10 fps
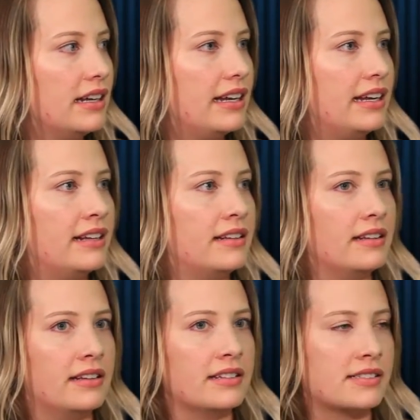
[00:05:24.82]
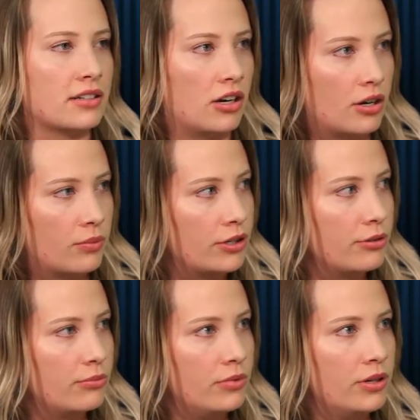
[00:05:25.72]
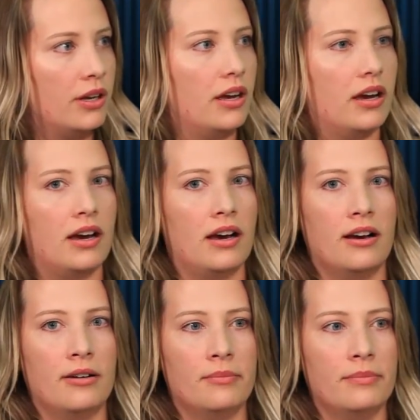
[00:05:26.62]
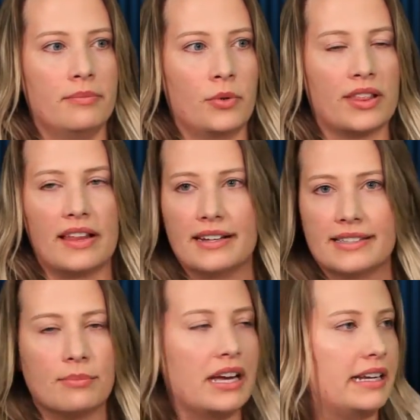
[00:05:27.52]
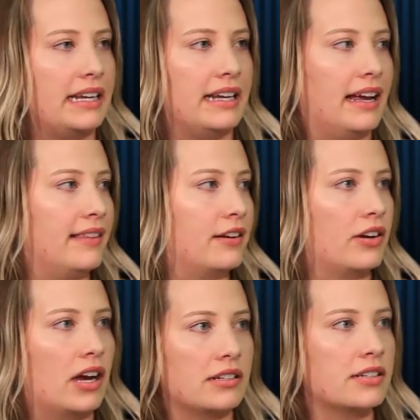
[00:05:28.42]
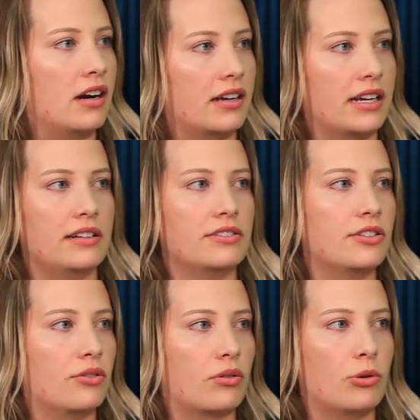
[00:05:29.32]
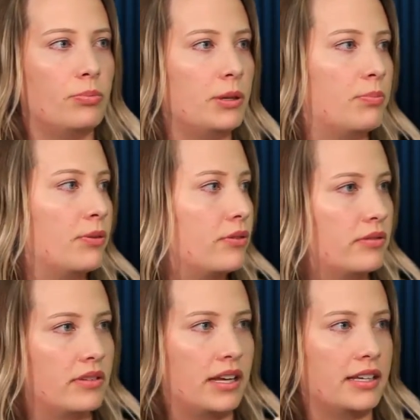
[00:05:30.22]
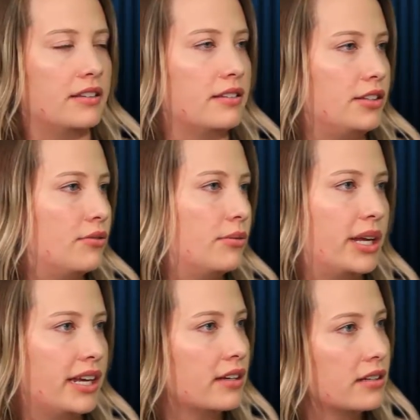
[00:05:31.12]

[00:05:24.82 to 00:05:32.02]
in the cigar room with lots of money, and they're not talking to normal people like you and me.